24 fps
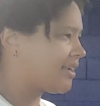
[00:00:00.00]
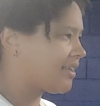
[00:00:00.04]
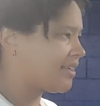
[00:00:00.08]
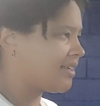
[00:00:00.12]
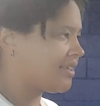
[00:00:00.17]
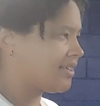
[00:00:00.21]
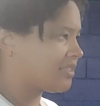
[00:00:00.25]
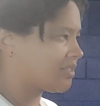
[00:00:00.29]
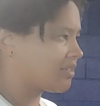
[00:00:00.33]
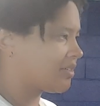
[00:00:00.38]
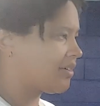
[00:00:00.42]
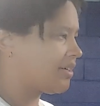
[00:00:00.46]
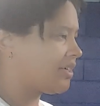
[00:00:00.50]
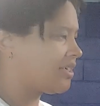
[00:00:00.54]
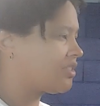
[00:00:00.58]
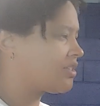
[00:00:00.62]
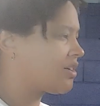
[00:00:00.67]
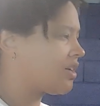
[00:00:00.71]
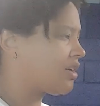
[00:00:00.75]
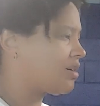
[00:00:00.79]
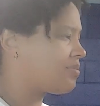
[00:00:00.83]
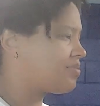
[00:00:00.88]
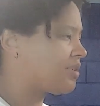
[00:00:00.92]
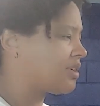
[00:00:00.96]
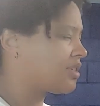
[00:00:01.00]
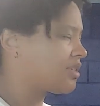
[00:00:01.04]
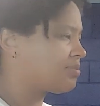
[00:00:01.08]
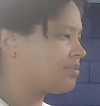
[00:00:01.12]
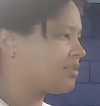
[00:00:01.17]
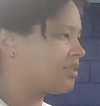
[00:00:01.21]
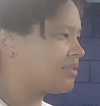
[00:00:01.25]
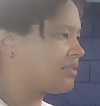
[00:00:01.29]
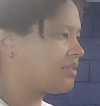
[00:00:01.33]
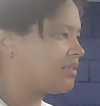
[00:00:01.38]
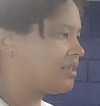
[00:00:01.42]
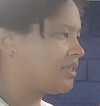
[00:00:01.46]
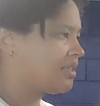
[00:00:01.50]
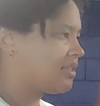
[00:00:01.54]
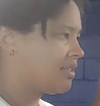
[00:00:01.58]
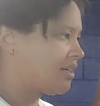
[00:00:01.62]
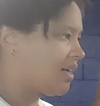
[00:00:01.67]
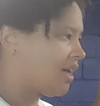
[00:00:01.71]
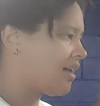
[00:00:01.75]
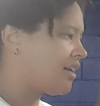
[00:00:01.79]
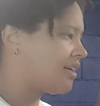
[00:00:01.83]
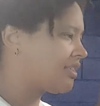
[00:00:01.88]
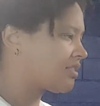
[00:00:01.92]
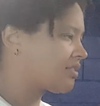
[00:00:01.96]
hit, so go ahead and try to punch me.
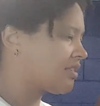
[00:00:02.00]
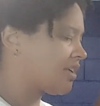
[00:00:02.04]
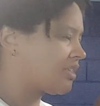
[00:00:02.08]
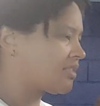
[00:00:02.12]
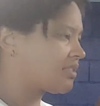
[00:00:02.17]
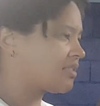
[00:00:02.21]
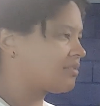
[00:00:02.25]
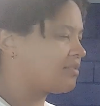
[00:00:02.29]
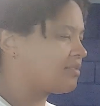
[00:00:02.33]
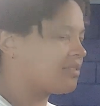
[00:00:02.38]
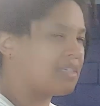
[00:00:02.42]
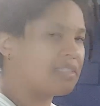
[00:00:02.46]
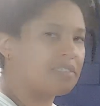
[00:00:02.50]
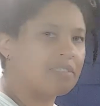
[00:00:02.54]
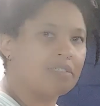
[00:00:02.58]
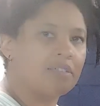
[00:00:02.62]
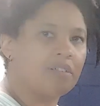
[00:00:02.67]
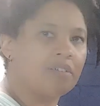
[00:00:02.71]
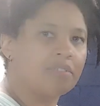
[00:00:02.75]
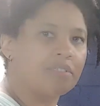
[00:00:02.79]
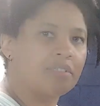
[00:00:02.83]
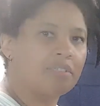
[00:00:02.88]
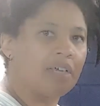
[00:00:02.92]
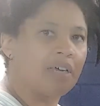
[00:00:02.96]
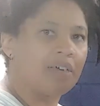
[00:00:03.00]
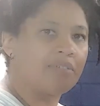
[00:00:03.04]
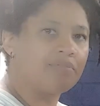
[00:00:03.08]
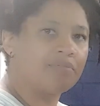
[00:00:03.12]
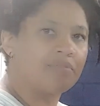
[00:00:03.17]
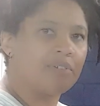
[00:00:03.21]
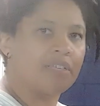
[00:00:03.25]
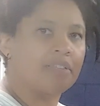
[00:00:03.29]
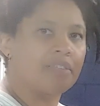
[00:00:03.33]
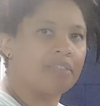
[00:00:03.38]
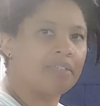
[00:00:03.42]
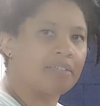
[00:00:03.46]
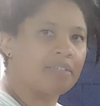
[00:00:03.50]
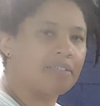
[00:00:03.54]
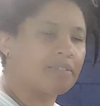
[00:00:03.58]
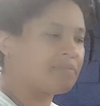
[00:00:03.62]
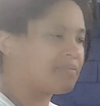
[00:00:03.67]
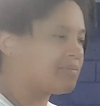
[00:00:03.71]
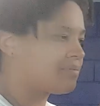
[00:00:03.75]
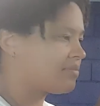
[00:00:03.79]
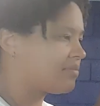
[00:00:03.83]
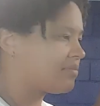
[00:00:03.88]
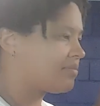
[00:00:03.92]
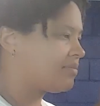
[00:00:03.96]
Alright, so that's close enough, I think.
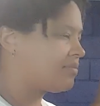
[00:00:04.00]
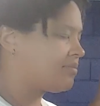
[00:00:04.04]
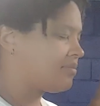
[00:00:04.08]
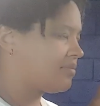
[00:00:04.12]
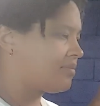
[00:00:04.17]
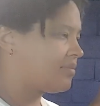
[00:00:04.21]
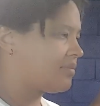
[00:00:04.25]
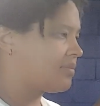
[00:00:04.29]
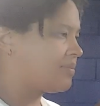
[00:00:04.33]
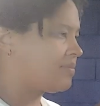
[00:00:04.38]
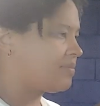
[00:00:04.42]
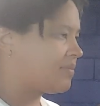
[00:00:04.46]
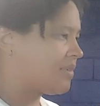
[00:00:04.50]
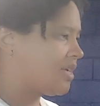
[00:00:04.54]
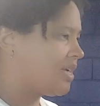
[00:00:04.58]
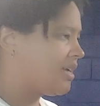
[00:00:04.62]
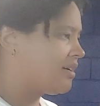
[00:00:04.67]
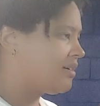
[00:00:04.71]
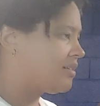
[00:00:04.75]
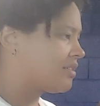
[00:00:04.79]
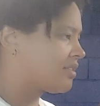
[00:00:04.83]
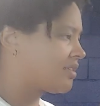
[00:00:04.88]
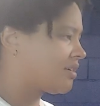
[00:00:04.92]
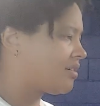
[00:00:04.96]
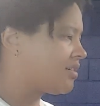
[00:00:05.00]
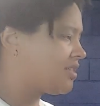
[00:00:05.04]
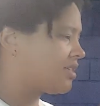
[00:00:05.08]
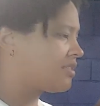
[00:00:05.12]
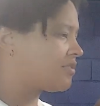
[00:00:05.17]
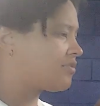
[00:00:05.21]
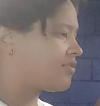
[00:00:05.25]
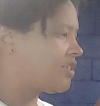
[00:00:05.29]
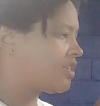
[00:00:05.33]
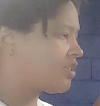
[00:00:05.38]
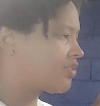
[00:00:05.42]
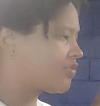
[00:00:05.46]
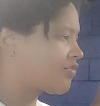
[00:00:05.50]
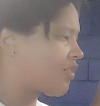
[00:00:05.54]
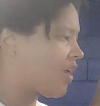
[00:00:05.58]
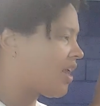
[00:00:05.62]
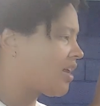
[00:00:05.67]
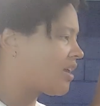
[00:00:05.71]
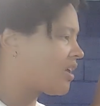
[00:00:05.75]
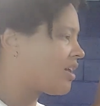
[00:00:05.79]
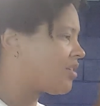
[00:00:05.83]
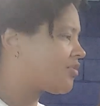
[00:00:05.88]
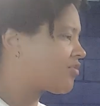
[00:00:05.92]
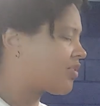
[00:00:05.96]
So he's far
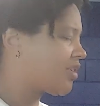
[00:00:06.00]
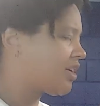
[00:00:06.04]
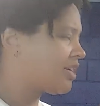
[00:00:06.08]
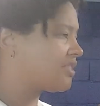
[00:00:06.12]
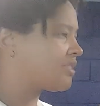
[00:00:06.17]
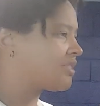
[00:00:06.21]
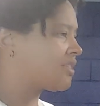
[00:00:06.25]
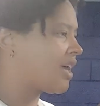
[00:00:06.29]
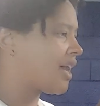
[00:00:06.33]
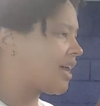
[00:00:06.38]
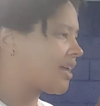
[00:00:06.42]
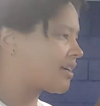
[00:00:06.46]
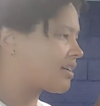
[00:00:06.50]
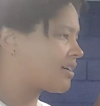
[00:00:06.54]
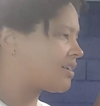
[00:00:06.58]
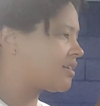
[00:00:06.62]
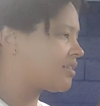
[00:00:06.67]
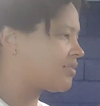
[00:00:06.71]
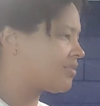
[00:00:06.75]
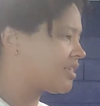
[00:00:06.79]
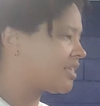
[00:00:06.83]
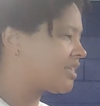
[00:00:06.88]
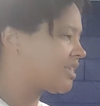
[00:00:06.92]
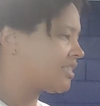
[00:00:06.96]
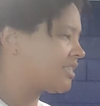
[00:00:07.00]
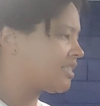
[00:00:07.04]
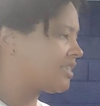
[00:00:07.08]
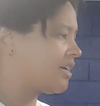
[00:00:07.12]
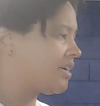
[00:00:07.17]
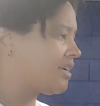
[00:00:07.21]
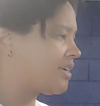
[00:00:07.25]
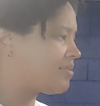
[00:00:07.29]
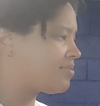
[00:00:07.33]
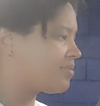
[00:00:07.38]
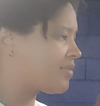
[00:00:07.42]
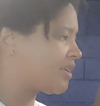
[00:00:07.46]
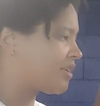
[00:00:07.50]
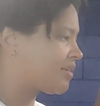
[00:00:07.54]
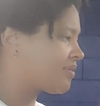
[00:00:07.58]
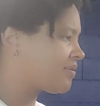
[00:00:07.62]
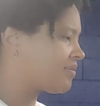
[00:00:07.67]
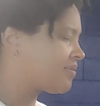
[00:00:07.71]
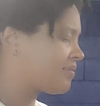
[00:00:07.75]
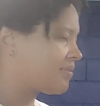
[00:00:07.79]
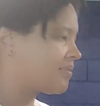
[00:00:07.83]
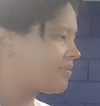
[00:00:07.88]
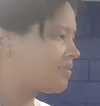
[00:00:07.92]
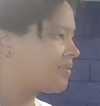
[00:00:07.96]
enough where he's not gonna really hit me.
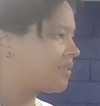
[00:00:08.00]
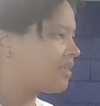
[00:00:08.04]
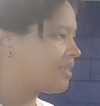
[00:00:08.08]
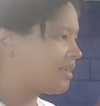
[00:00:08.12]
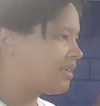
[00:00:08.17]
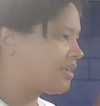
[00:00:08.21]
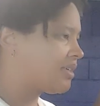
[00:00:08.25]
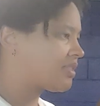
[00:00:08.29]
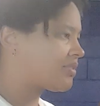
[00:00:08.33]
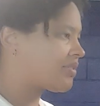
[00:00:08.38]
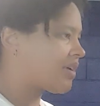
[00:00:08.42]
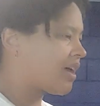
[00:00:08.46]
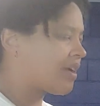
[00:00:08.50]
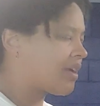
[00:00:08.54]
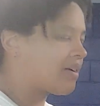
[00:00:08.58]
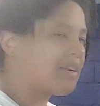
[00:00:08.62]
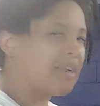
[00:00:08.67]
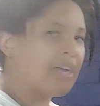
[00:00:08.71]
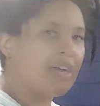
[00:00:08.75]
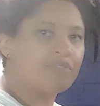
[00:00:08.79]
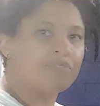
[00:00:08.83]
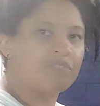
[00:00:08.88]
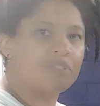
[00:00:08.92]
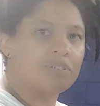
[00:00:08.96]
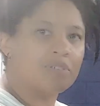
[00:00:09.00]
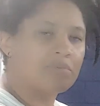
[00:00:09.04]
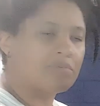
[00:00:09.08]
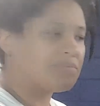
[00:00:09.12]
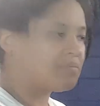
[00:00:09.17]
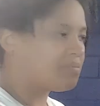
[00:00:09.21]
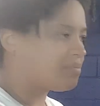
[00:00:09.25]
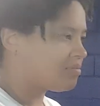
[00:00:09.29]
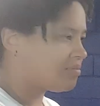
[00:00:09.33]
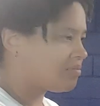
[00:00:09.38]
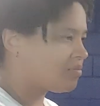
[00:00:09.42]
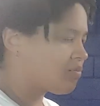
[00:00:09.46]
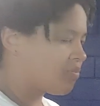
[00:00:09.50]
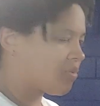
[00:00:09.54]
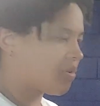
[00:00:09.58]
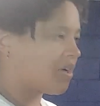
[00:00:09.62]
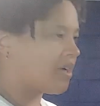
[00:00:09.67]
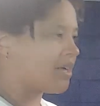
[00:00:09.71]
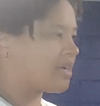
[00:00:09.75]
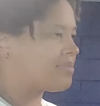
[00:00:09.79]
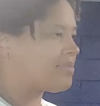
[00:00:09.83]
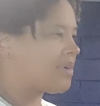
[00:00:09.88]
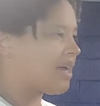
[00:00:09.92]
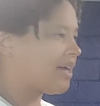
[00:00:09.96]
So I don't have to
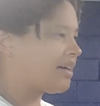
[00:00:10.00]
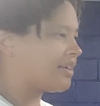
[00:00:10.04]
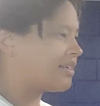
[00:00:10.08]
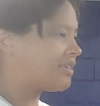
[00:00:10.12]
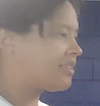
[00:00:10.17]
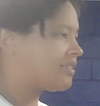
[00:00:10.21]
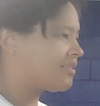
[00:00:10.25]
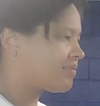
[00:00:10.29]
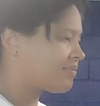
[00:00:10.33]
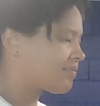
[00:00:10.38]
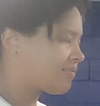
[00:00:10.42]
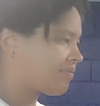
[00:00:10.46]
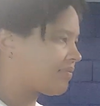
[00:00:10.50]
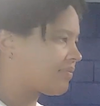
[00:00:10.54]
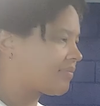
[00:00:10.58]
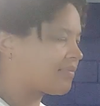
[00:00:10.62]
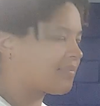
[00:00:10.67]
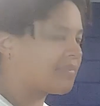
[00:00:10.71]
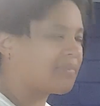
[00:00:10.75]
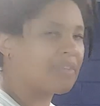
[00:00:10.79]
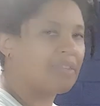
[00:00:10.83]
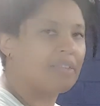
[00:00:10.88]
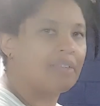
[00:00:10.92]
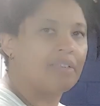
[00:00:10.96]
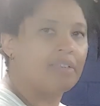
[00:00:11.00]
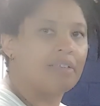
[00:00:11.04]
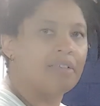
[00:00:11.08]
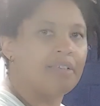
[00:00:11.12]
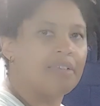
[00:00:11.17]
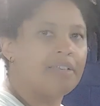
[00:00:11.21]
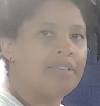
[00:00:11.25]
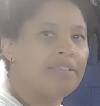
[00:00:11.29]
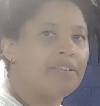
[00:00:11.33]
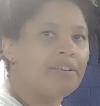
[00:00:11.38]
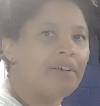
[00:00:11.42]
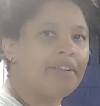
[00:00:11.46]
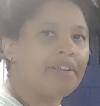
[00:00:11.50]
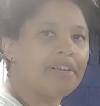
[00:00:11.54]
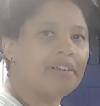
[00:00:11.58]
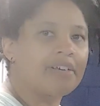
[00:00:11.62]
worry about it. You know, you're